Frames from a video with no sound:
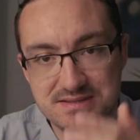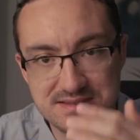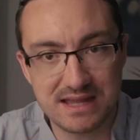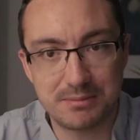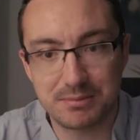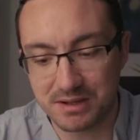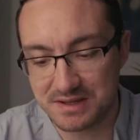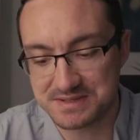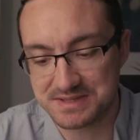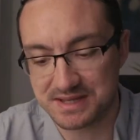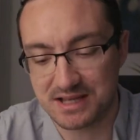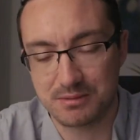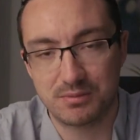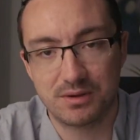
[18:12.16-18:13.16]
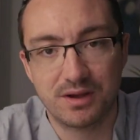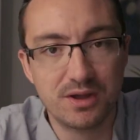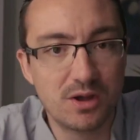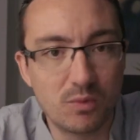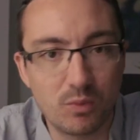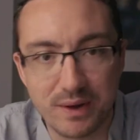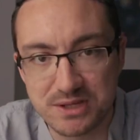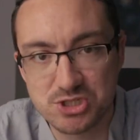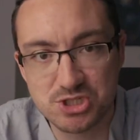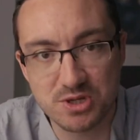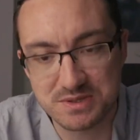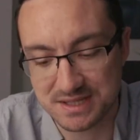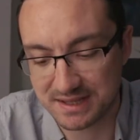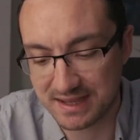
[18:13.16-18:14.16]
stabilize the camera when
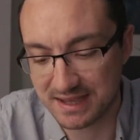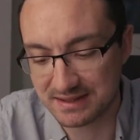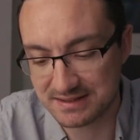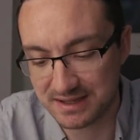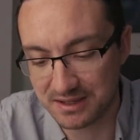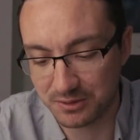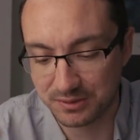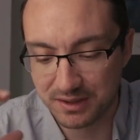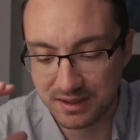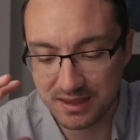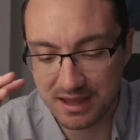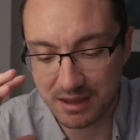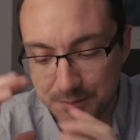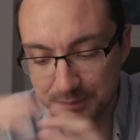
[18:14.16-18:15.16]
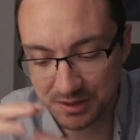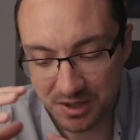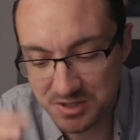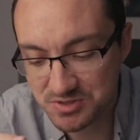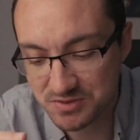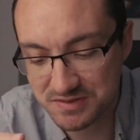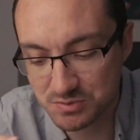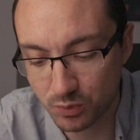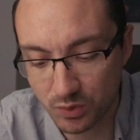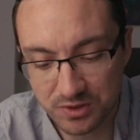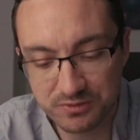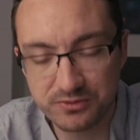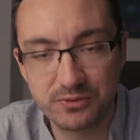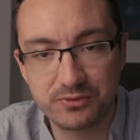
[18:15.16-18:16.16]
shooting handheld. And because of its
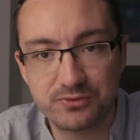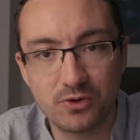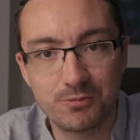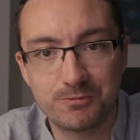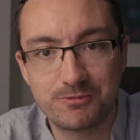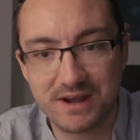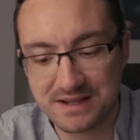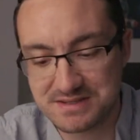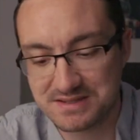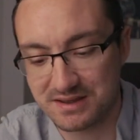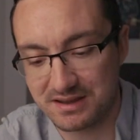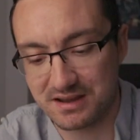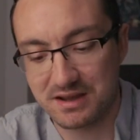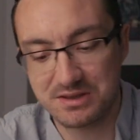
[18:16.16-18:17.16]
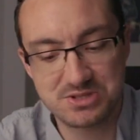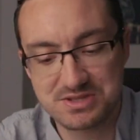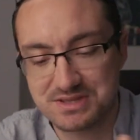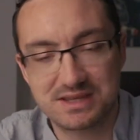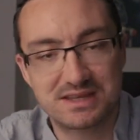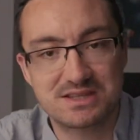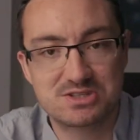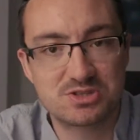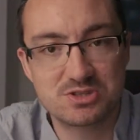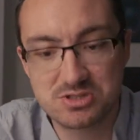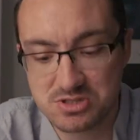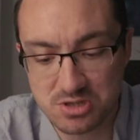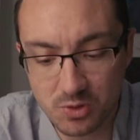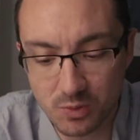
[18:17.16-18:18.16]
wonderful form factor, I just think it's
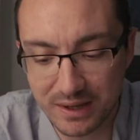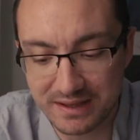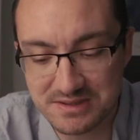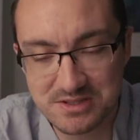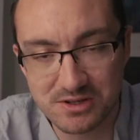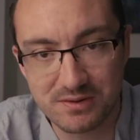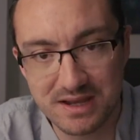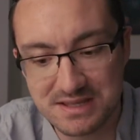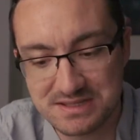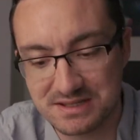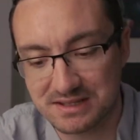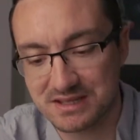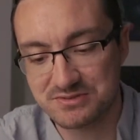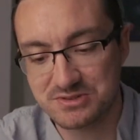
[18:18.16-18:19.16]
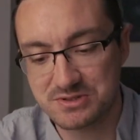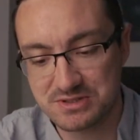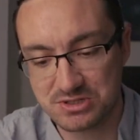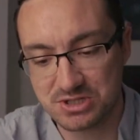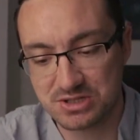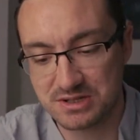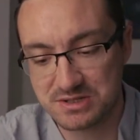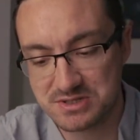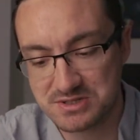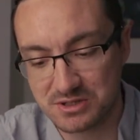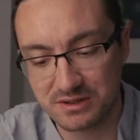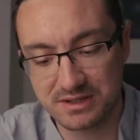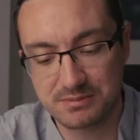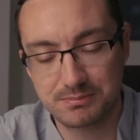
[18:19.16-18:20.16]
just so well integrated and gives you such a nice
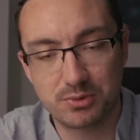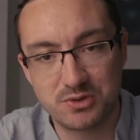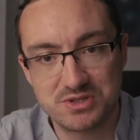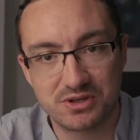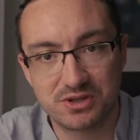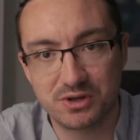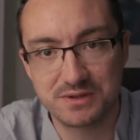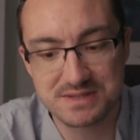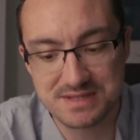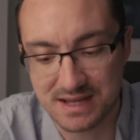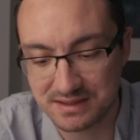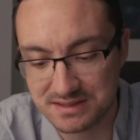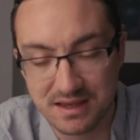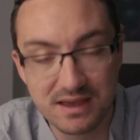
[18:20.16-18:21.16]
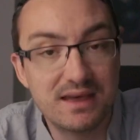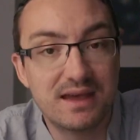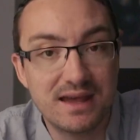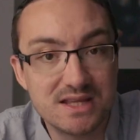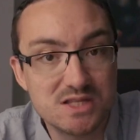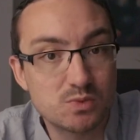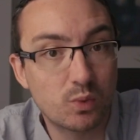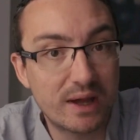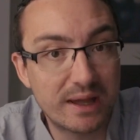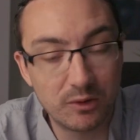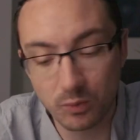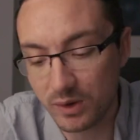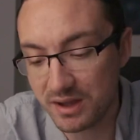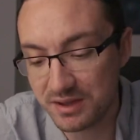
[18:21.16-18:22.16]
solid point of contact. It's
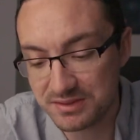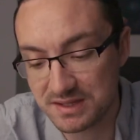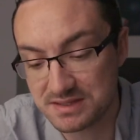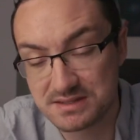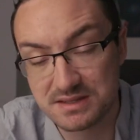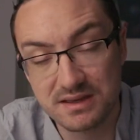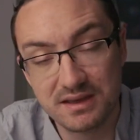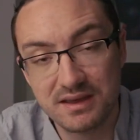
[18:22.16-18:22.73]
well worth it.